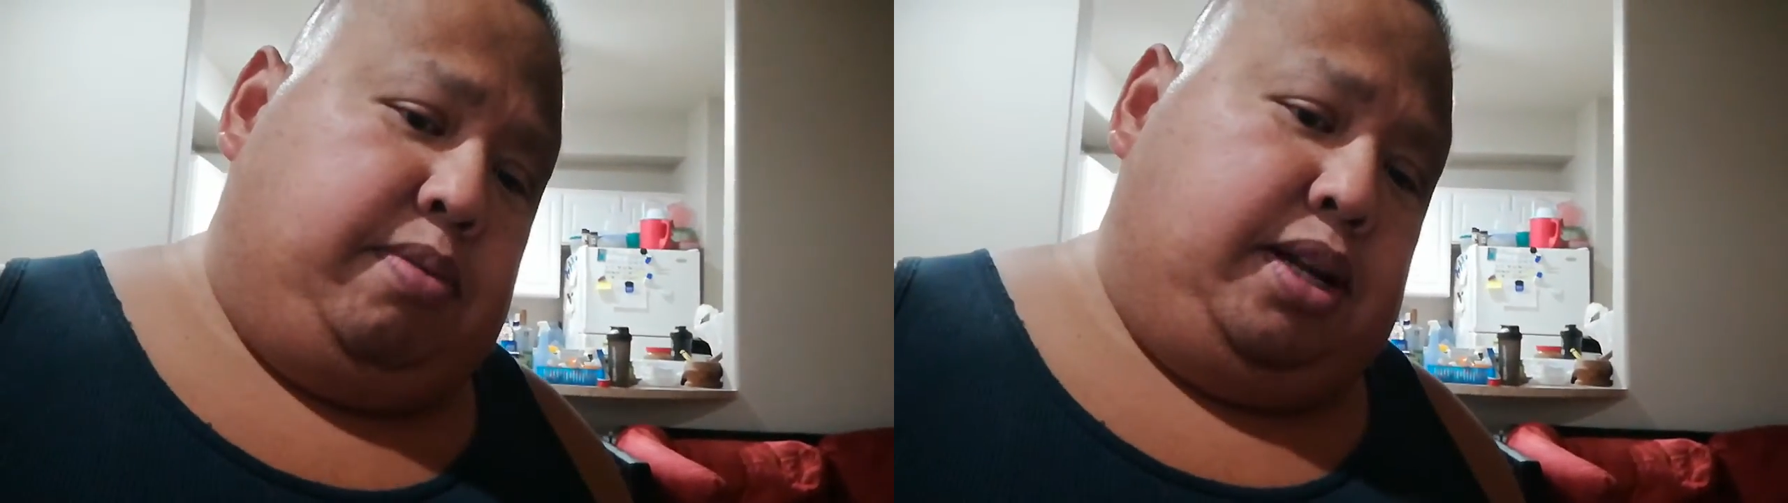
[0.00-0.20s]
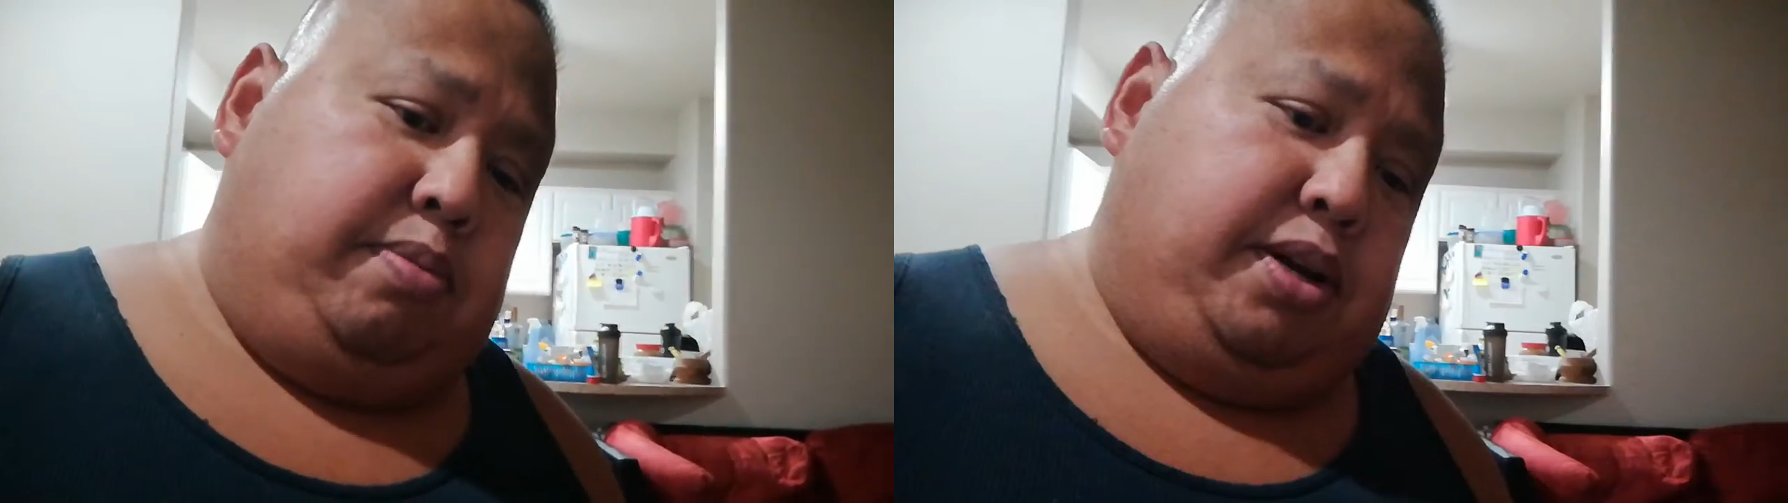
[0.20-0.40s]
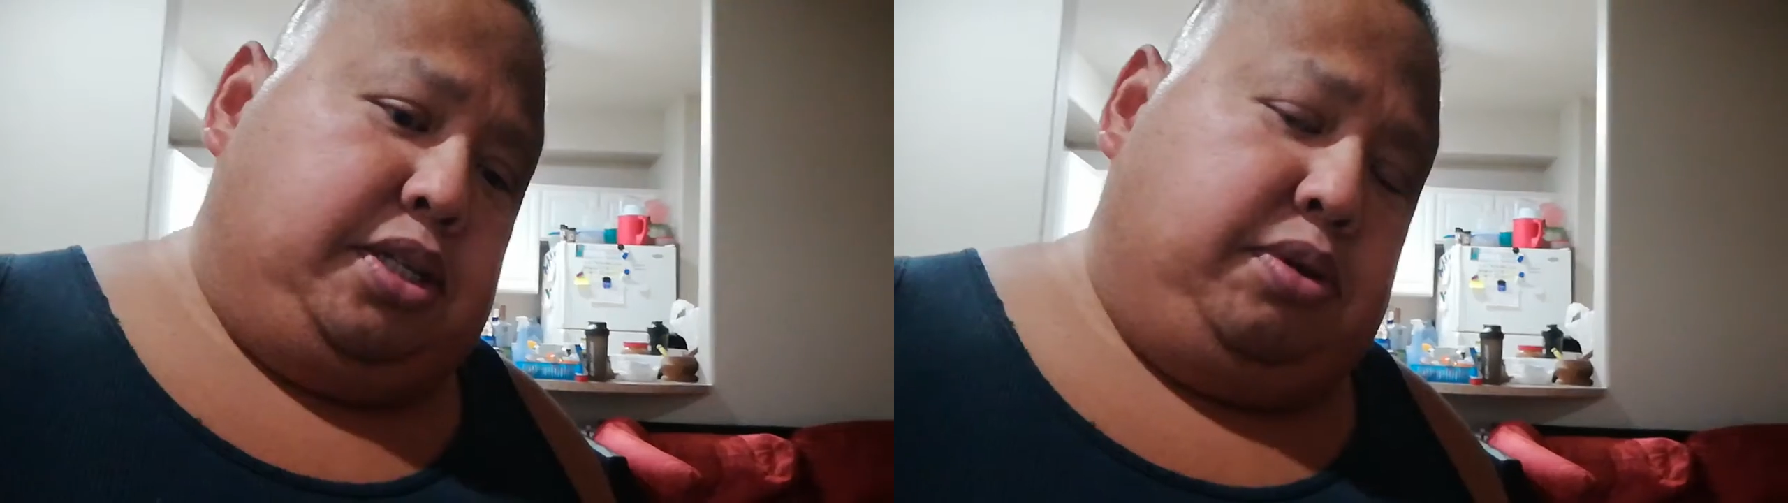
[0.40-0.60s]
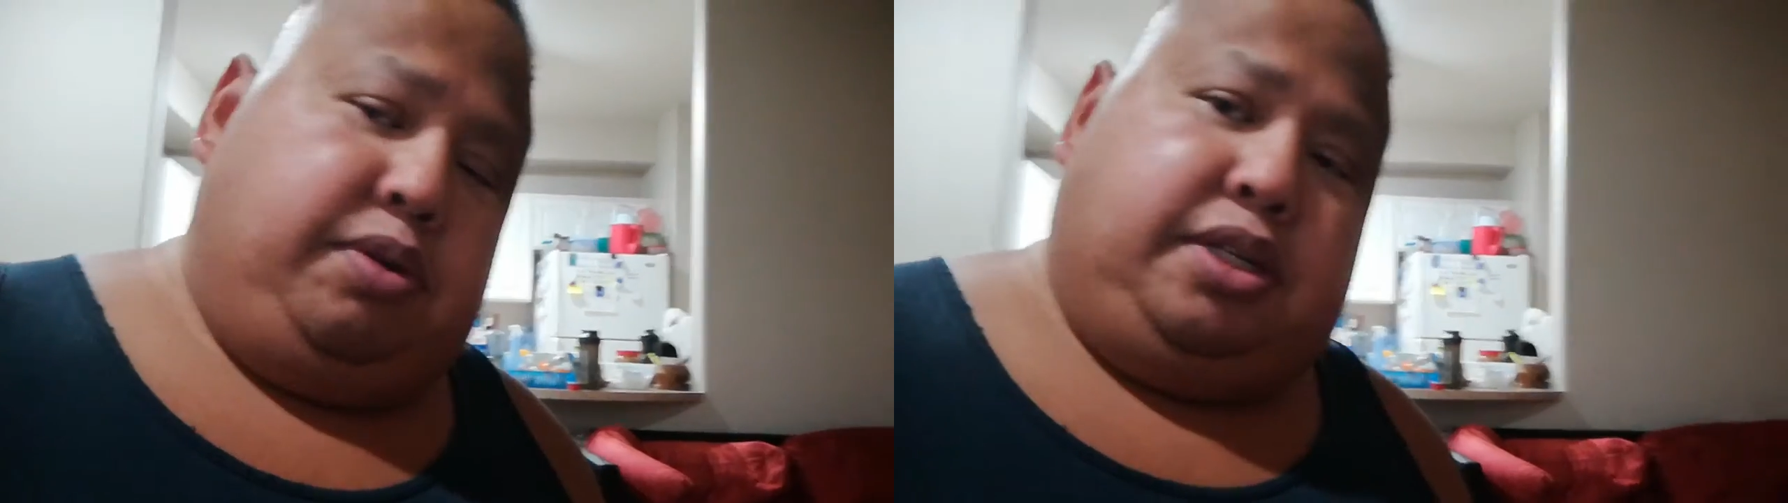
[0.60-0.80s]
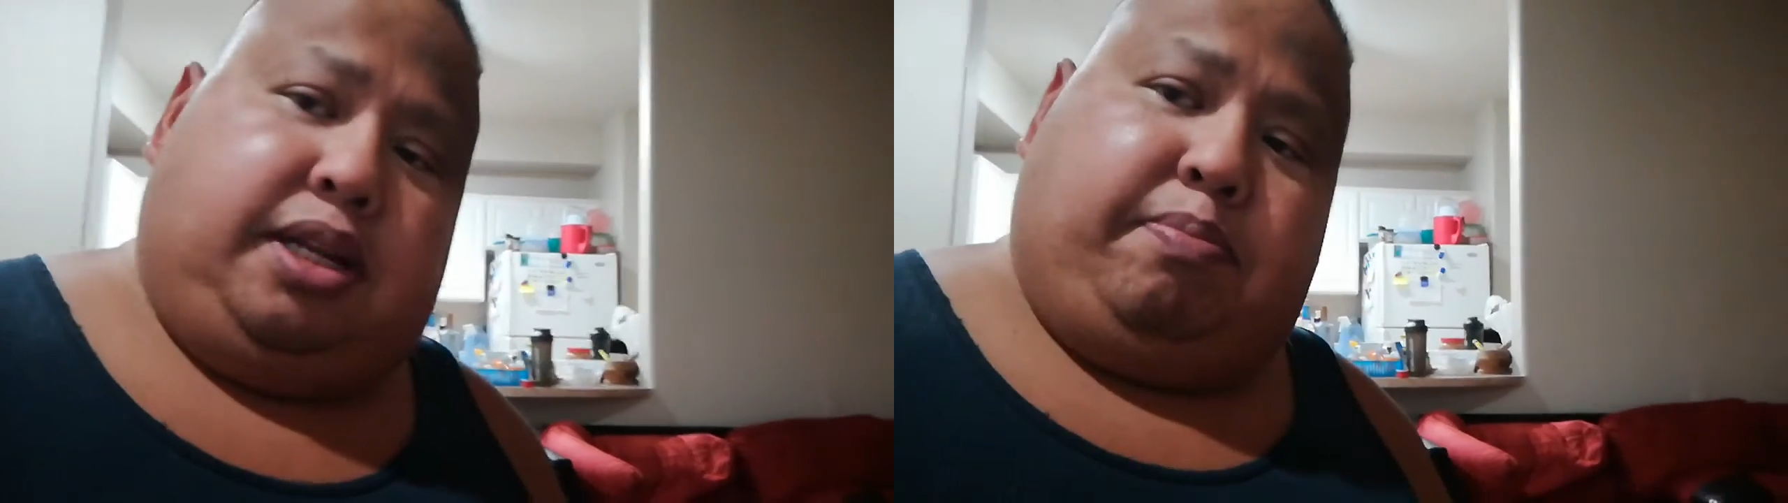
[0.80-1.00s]
money because you
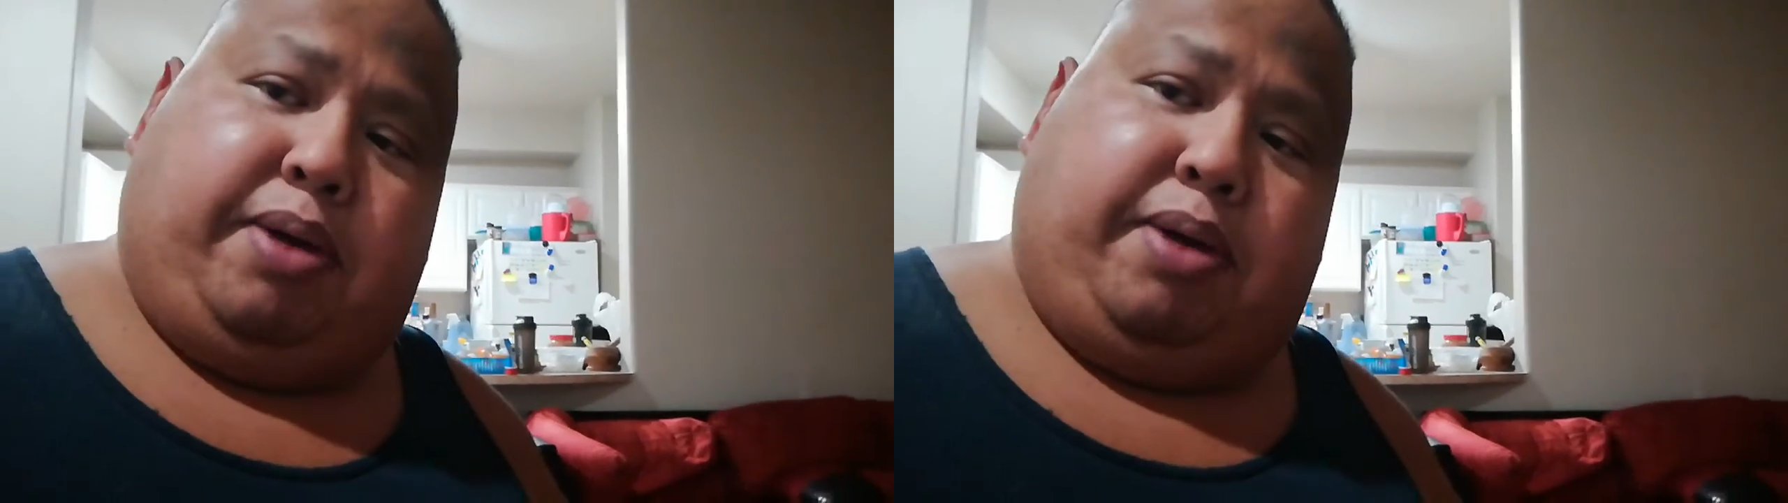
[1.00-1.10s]
know we see the